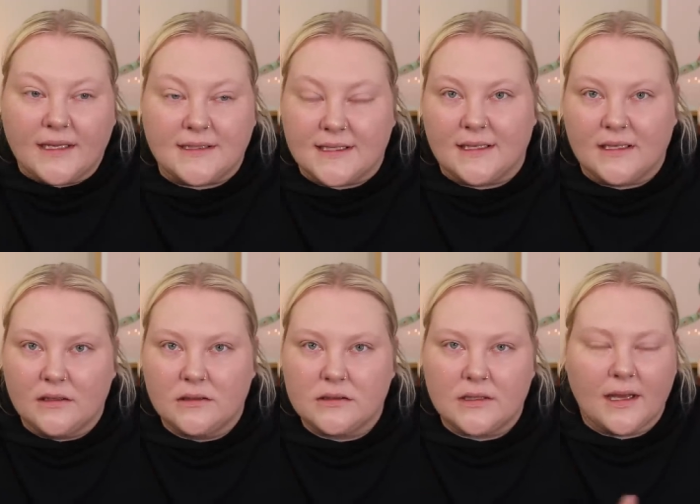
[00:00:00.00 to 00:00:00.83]

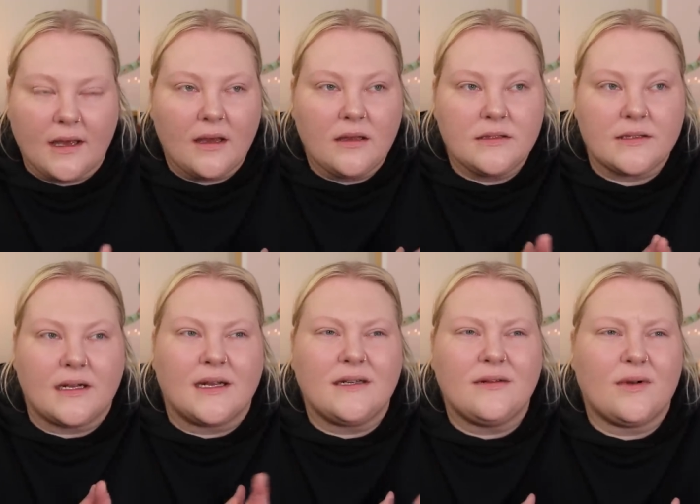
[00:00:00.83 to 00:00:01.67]
didn't, I guess. And
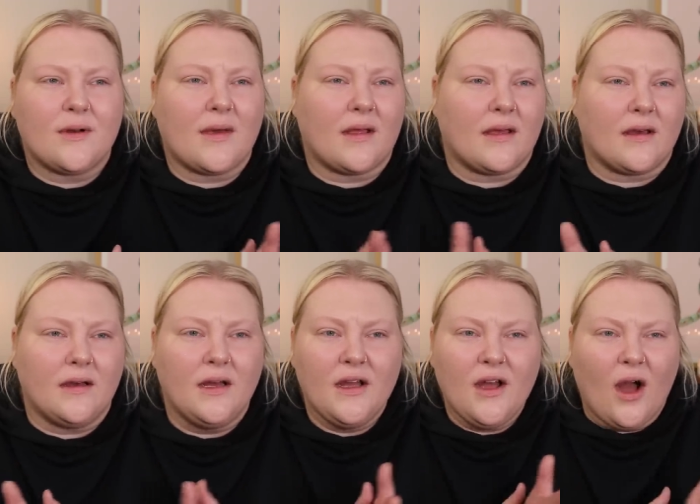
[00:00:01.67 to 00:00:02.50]
I didn't want to make like a,
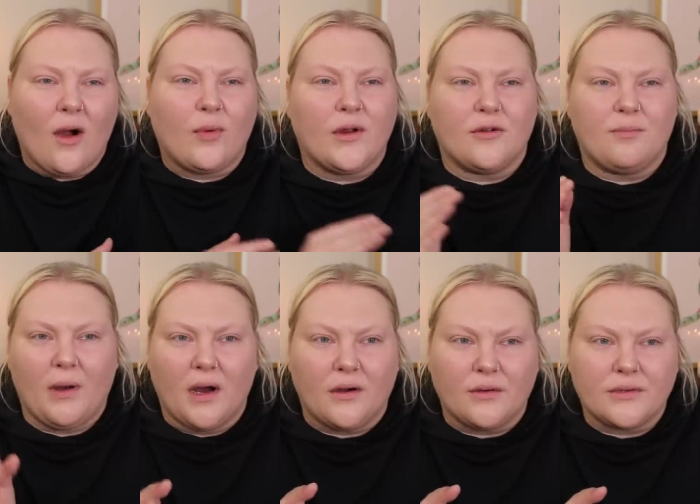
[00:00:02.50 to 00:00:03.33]
a weird
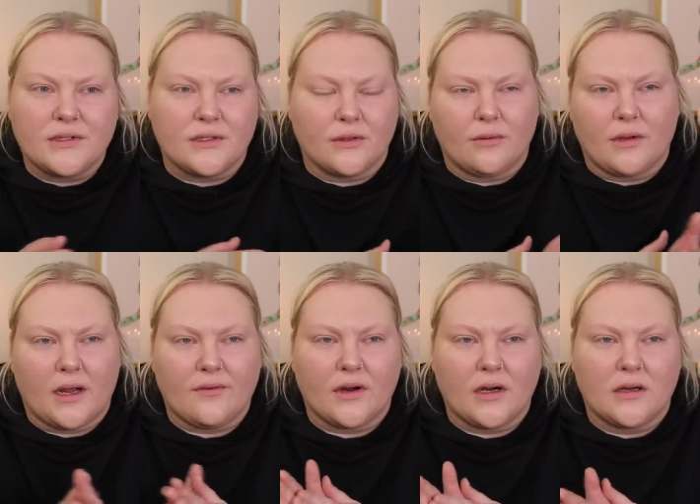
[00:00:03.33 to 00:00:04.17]
post or
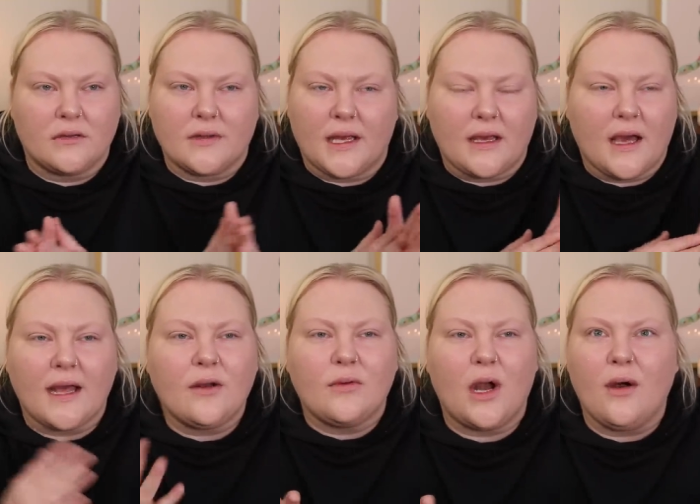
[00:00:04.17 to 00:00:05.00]
whatever. Like, I
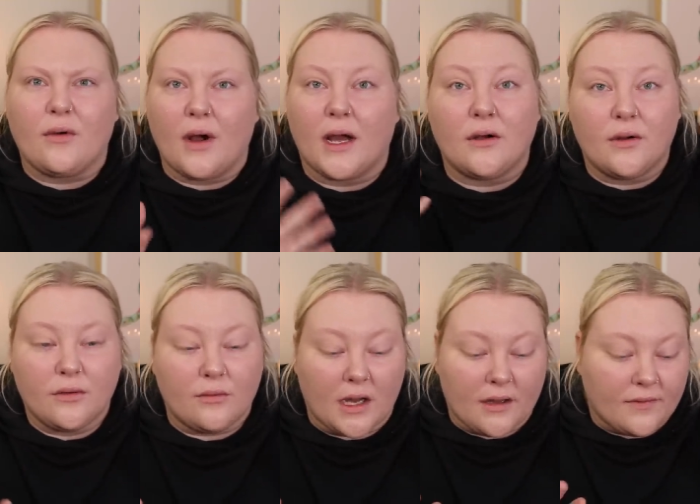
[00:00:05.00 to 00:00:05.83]
don't know. I don't know
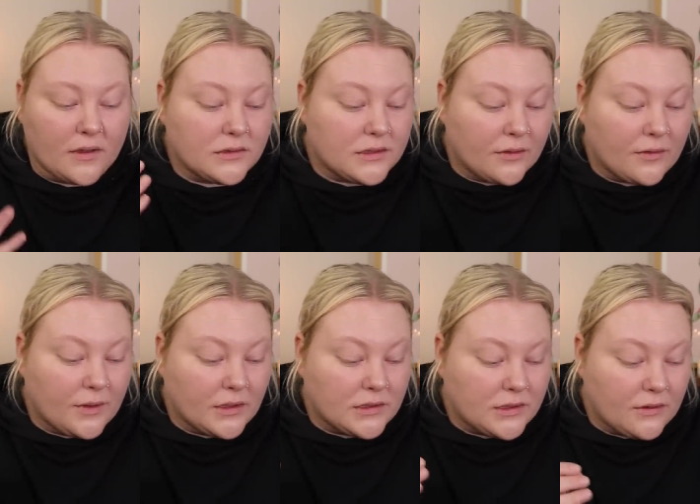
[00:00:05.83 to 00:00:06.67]
why I felt so
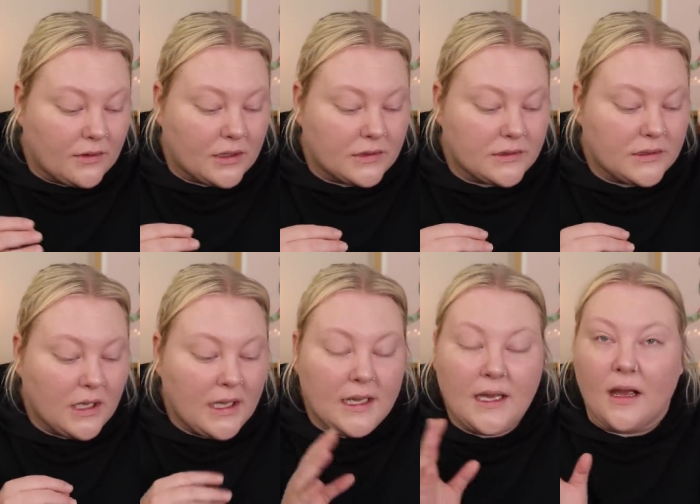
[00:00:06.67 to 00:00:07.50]
compelled to do this
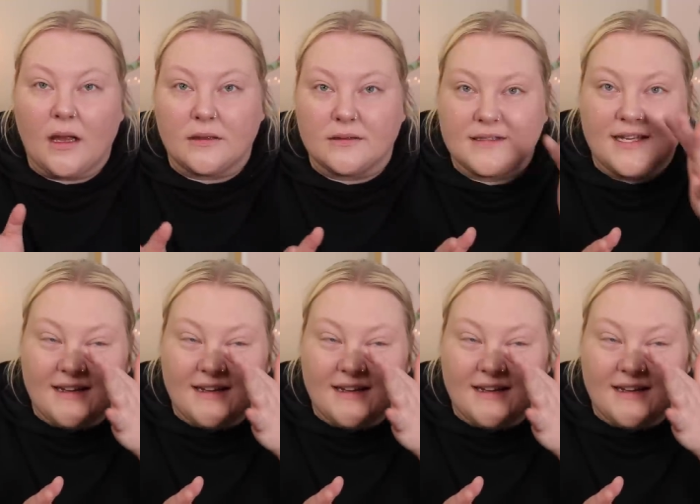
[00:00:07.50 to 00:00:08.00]
and